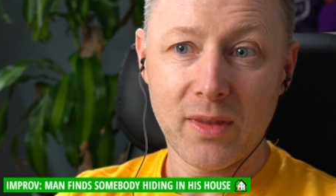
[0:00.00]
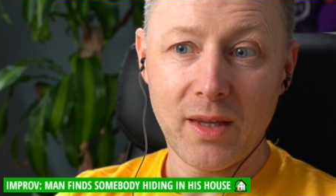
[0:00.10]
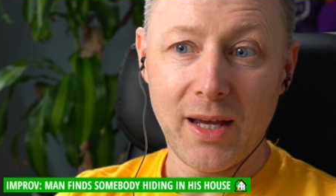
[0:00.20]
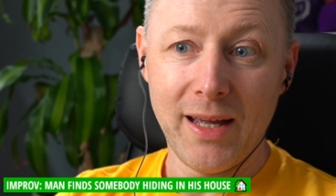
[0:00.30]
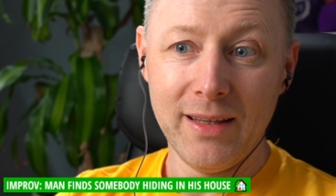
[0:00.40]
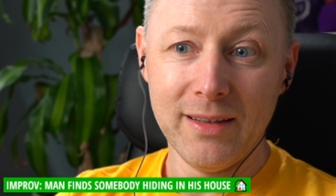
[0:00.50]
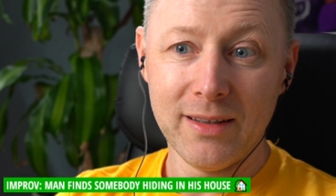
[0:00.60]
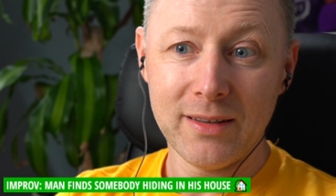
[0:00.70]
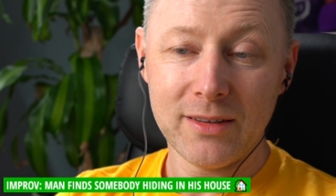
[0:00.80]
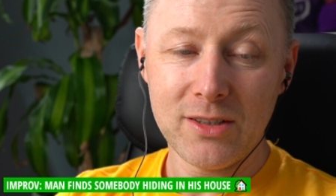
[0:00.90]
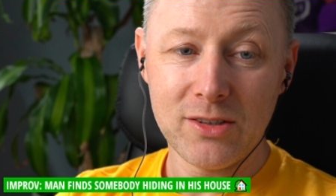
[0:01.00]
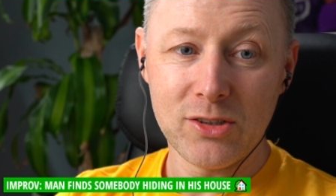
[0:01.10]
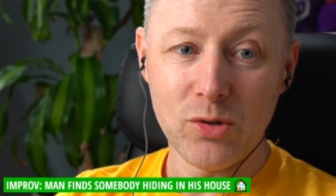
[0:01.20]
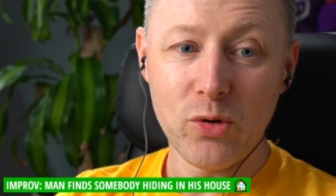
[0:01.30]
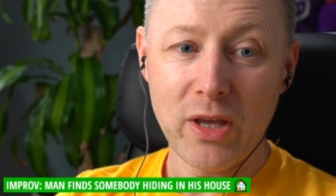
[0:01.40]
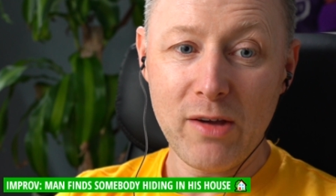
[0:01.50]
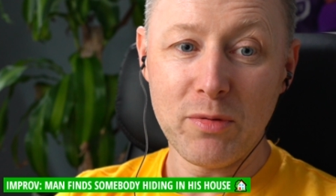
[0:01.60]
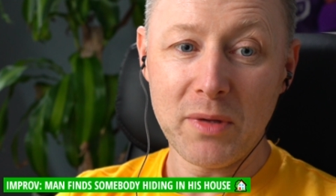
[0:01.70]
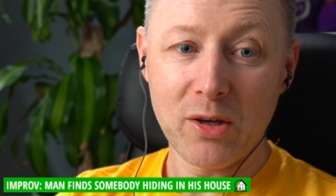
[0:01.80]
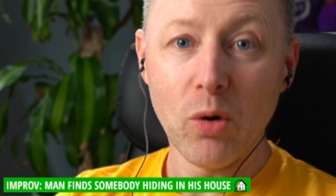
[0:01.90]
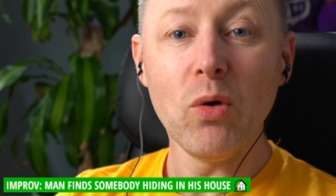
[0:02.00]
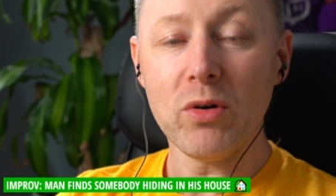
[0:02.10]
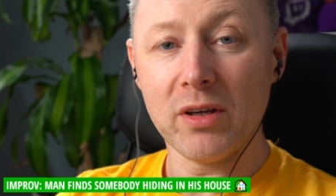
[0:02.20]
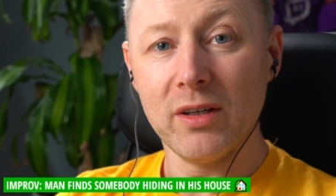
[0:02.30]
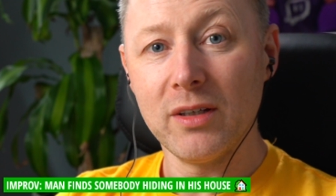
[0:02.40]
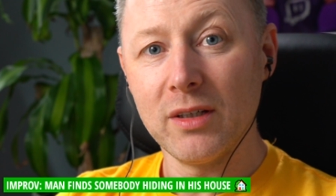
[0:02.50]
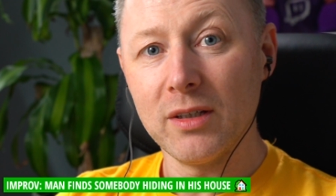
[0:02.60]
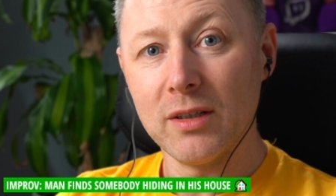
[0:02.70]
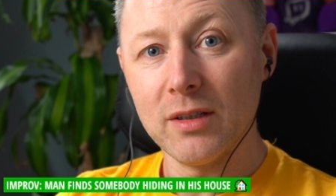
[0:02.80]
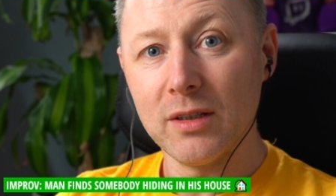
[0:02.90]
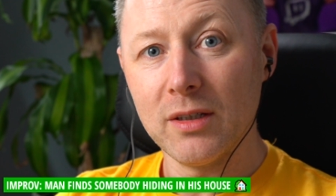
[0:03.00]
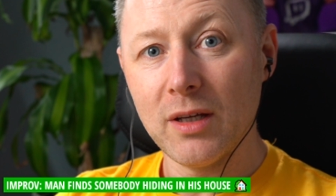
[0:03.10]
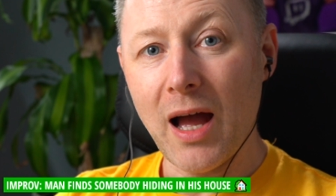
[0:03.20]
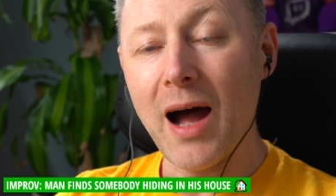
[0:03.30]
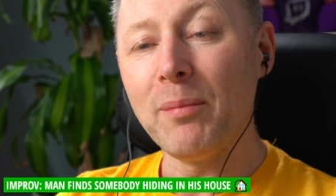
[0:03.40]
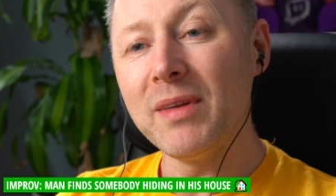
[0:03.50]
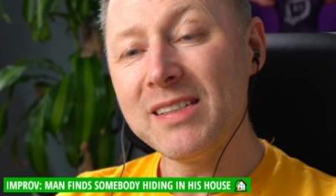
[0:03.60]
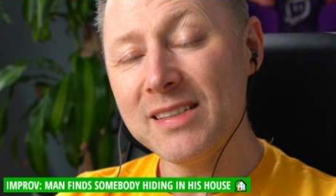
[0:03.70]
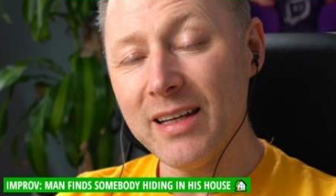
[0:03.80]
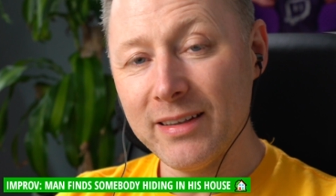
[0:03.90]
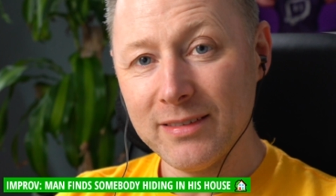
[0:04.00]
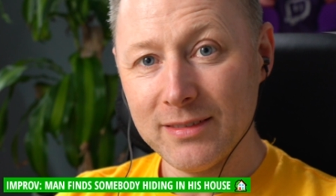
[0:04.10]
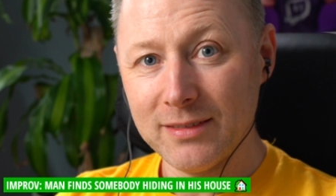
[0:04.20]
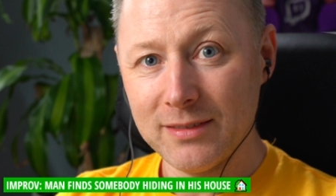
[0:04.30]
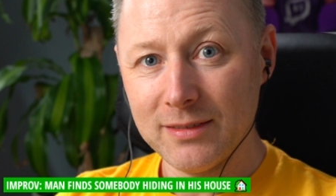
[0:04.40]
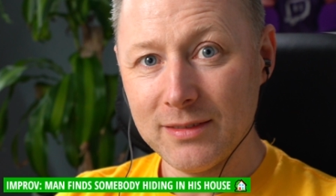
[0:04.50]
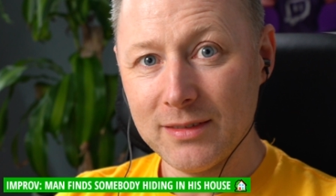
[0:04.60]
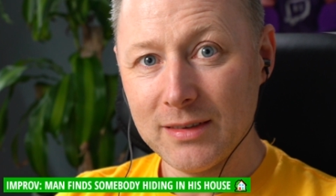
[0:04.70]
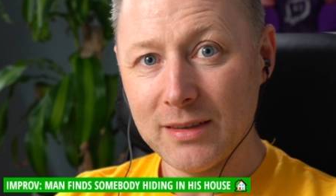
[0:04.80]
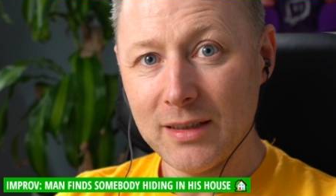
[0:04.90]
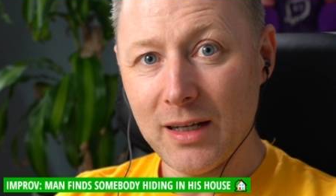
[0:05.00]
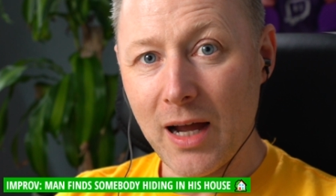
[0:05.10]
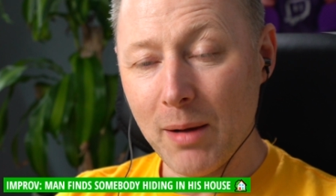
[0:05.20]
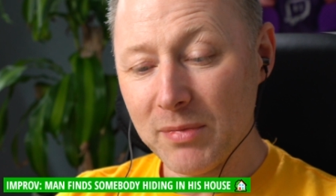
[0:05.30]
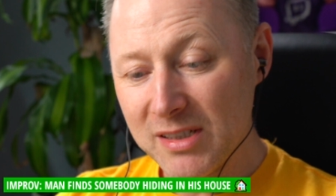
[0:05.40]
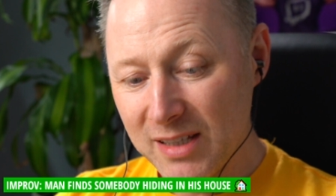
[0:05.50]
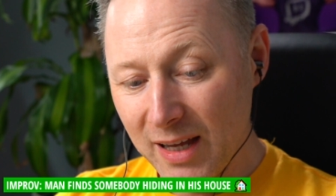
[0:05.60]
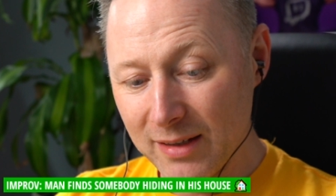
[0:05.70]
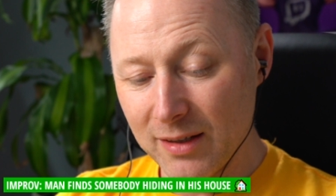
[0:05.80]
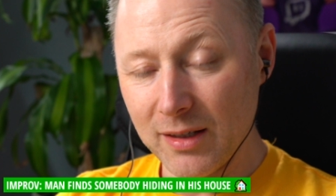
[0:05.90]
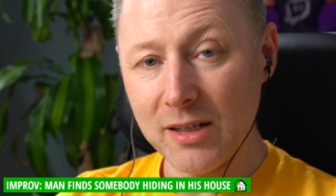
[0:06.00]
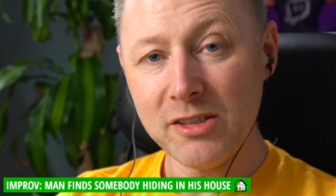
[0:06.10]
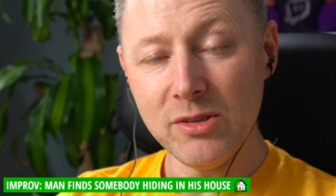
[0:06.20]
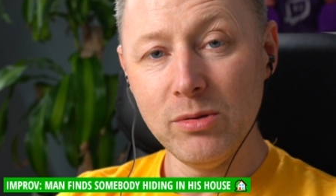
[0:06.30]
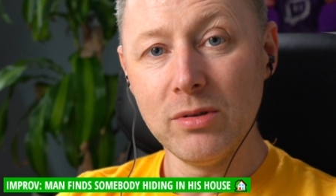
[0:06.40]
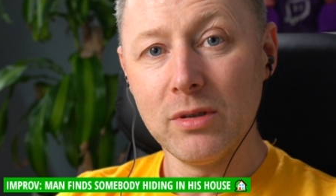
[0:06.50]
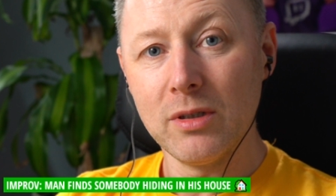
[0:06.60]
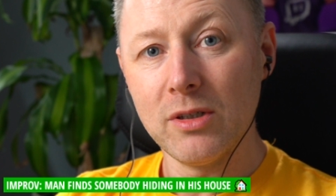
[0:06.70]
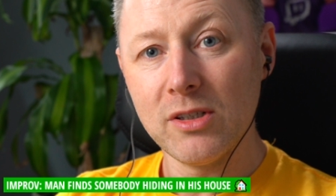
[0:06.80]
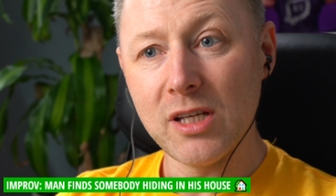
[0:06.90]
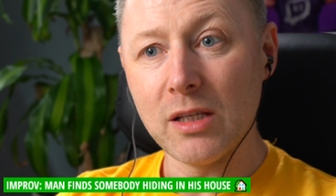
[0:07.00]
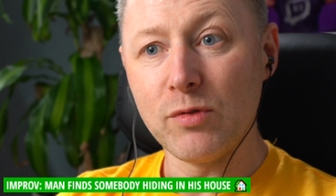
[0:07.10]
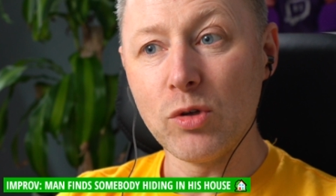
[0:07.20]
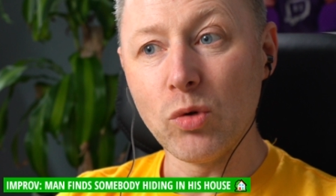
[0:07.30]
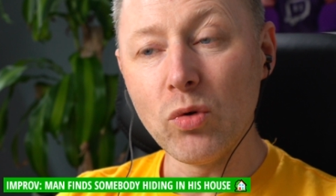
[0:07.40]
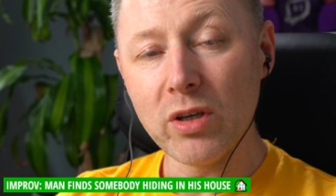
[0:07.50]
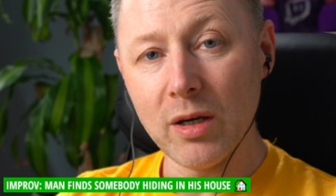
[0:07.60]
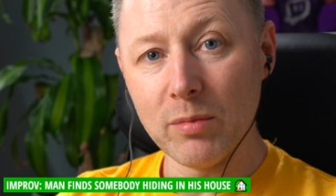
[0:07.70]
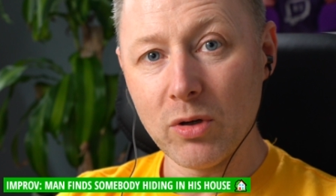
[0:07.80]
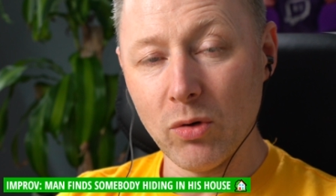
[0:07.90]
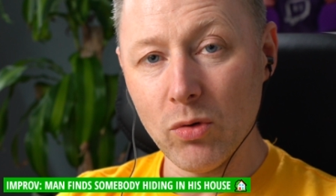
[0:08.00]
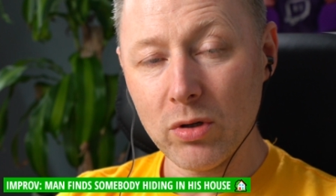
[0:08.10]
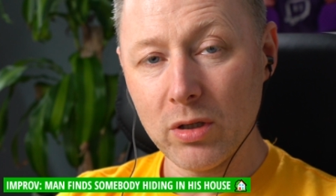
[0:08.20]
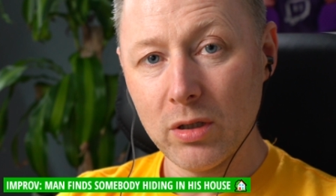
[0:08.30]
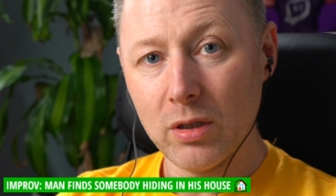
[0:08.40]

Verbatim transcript: And do you know who gave him the coke? Amnesty. Amnesty International said if you don't give him coke,